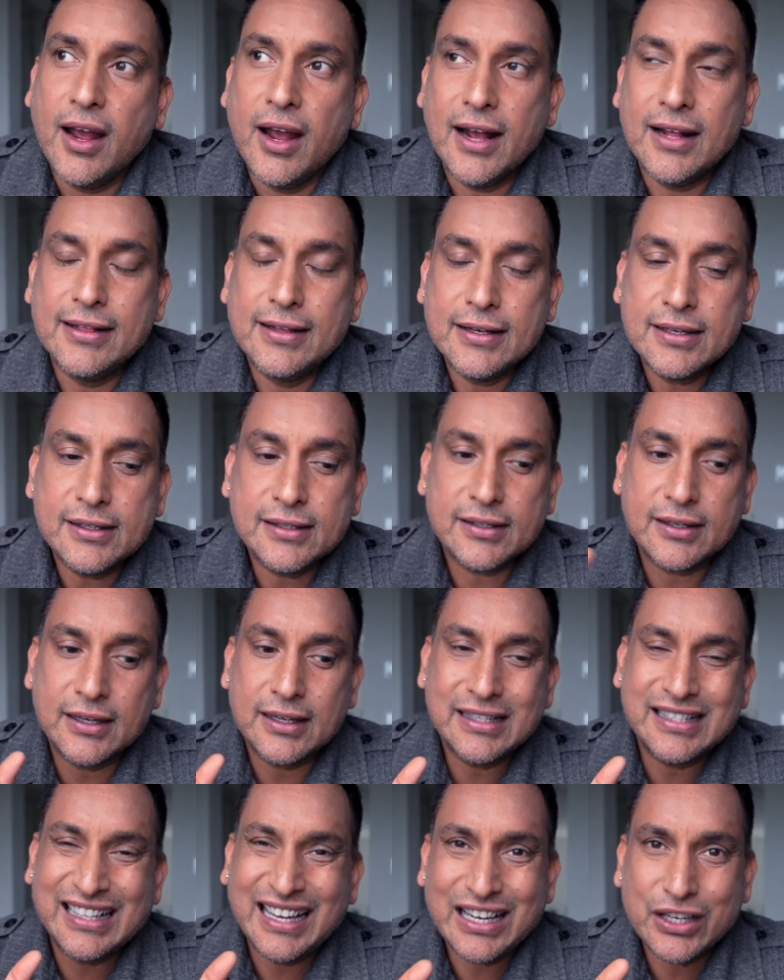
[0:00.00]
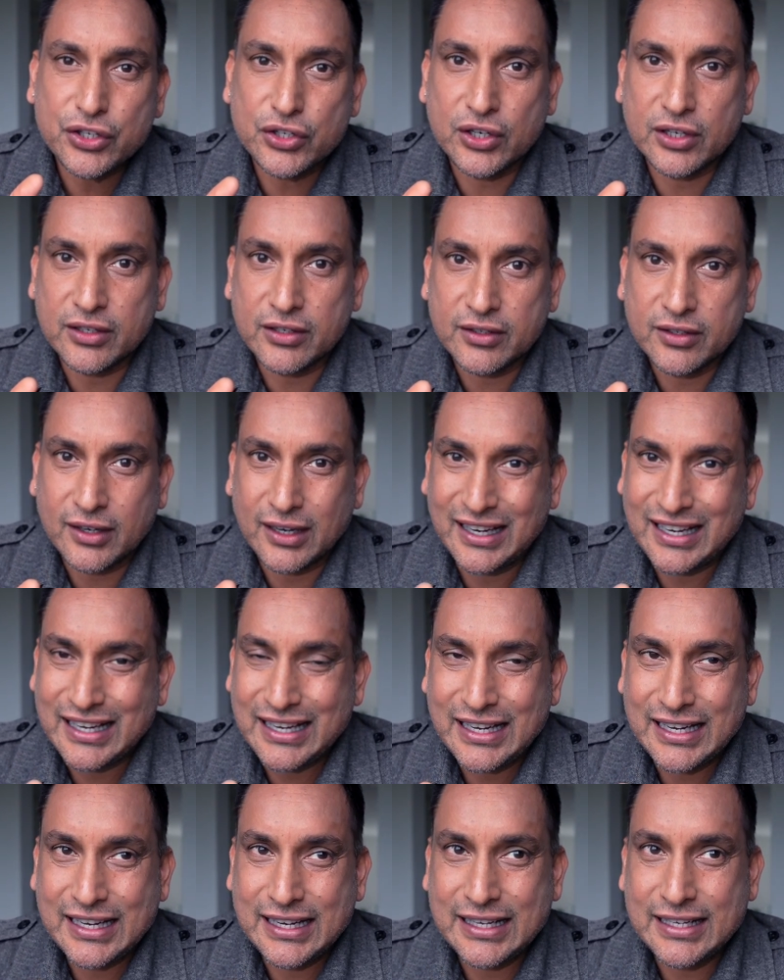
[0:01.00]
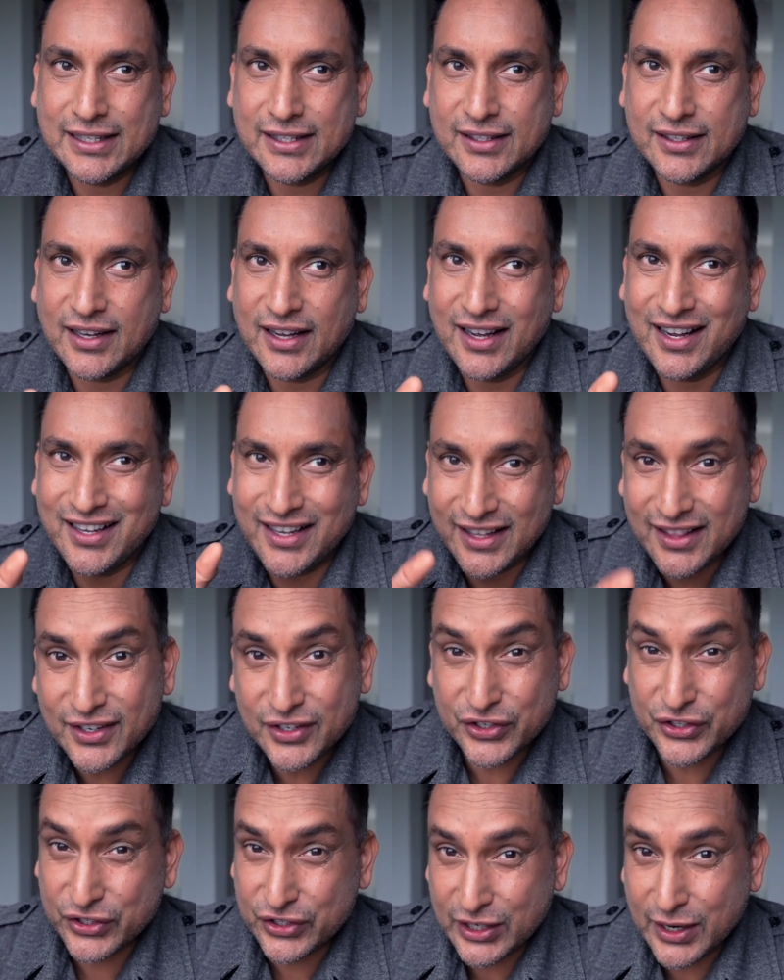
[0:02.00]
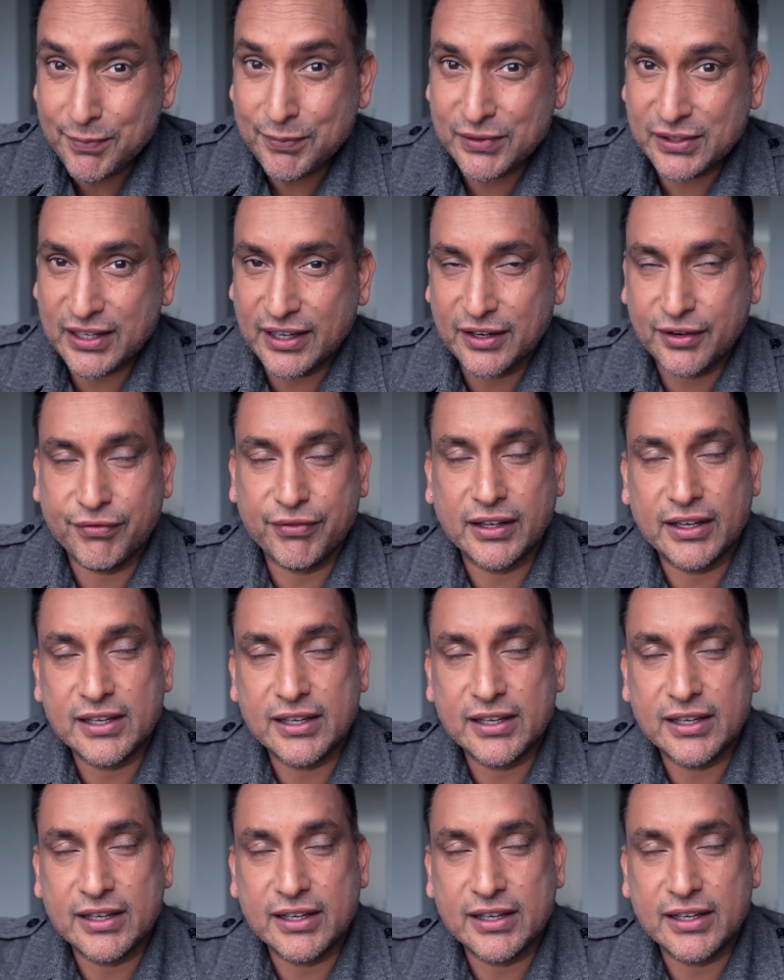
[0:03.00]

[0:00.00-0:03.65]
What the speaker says: And this section is another subset of